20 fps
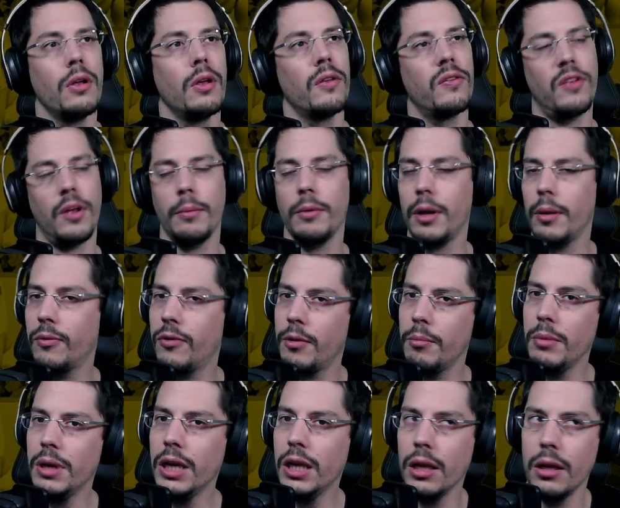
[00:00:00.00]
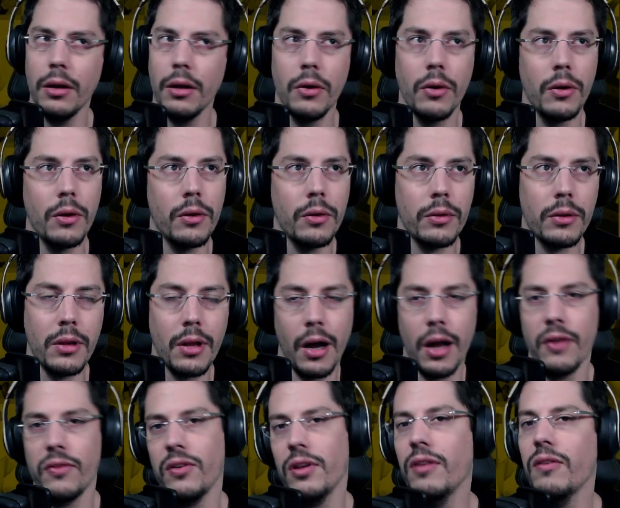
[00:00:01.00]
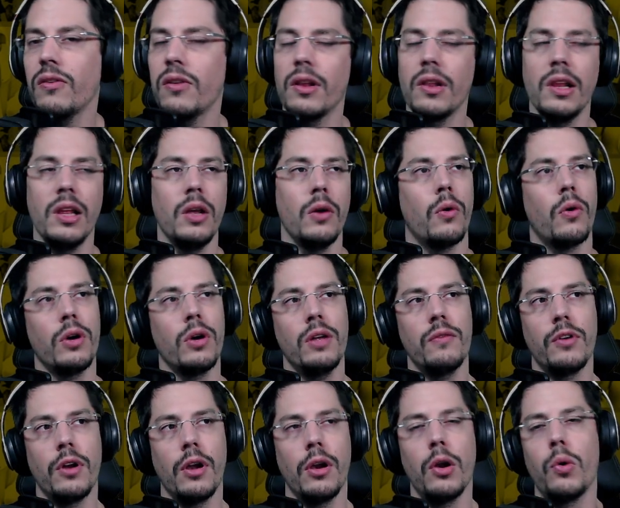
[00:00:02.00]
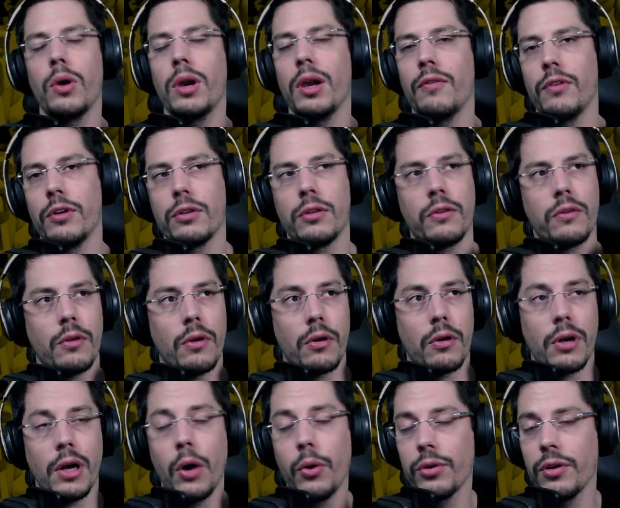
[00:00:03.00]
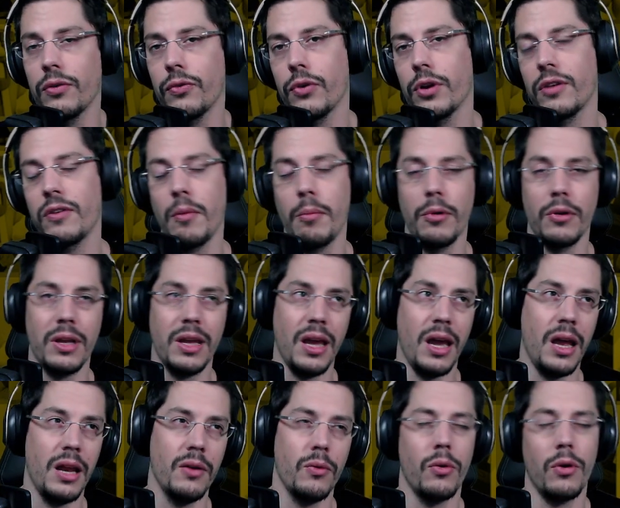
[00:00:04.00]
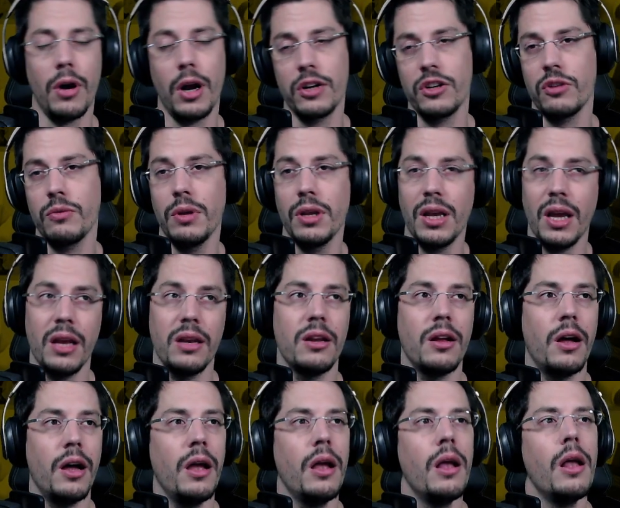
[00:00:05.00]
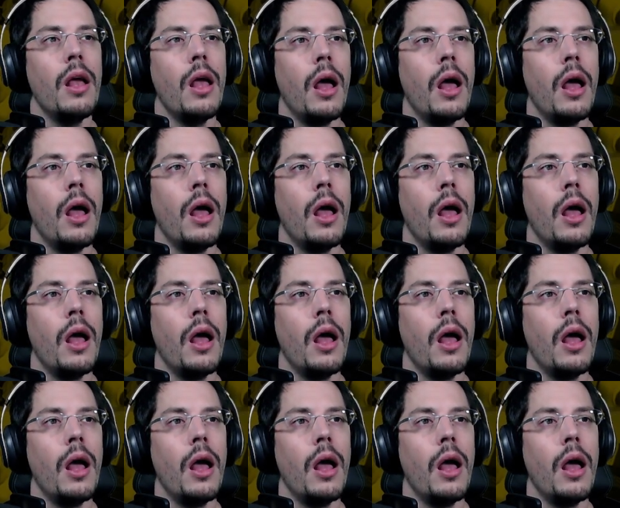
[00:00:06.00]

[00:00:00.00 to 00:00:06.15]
Sometimes a mini dies instantly, or even a lower leveled countess, for example, can, or Archer Queen can die.